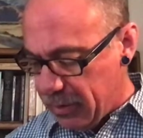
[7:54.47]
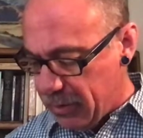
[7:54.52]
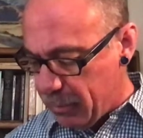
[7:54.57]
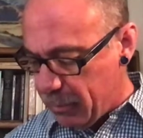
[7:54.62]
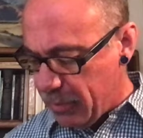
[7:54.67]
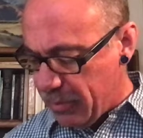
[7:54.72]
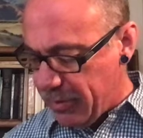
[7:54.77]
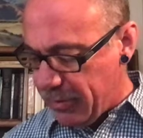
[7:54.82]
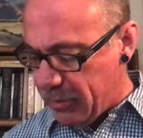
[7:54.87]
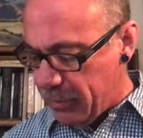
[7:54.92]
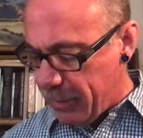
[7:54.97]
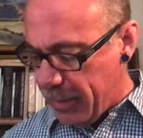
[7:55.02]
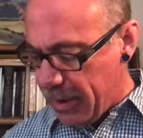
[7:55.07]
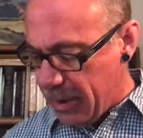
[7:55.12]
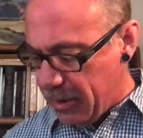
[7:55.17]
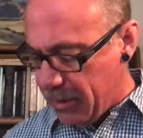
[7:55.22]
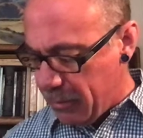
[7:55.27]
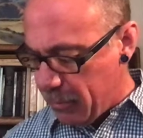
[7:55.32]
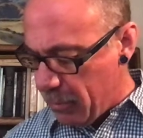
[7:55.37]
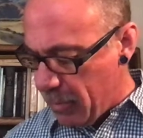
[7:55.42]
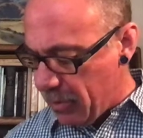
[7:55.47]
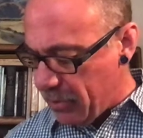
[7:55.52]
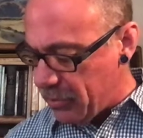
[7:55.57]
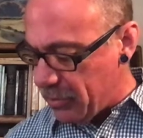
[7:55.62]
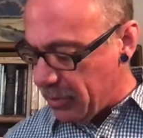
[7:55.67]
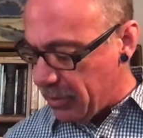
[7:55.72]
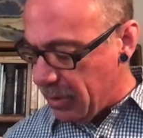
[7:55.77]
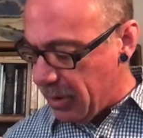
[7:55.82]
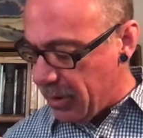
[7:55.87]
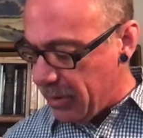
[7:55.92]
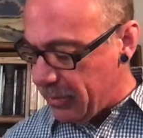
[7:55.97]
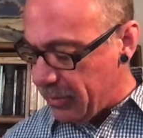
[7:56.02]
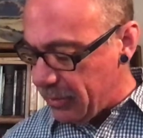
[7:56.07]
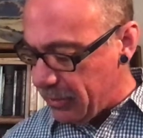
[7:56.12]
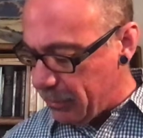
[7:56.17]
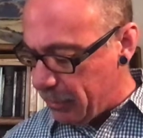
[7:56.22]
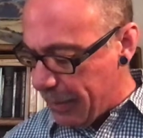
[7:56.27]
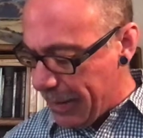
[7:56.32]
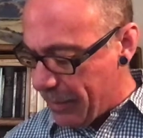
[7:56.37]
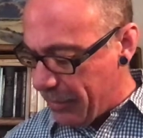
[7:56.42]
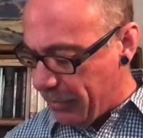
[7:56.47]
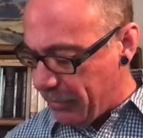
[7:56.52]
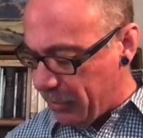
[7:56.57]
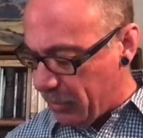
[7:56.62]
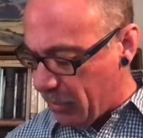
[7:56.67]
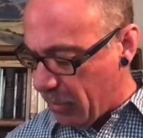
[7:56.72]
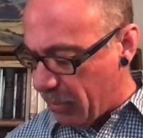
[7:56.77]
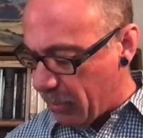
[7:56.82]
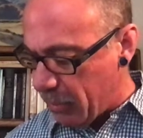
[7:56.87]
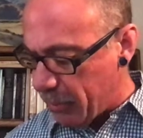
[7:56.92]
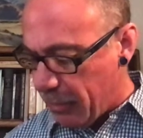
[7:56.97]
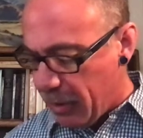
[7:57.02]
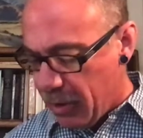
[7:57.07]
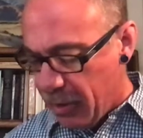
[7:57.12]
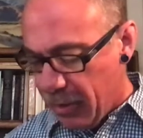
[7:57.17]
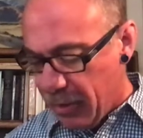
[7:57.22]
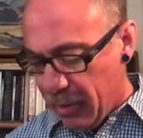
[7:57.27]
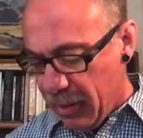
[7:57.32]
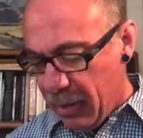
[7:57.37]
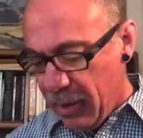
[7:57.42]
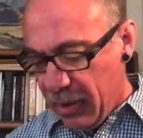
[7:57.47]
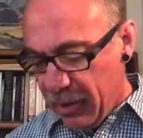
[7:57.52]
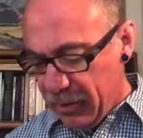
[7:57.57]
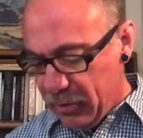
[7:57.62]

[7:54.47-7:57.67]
participated in martial arts, bounced a rubber ball,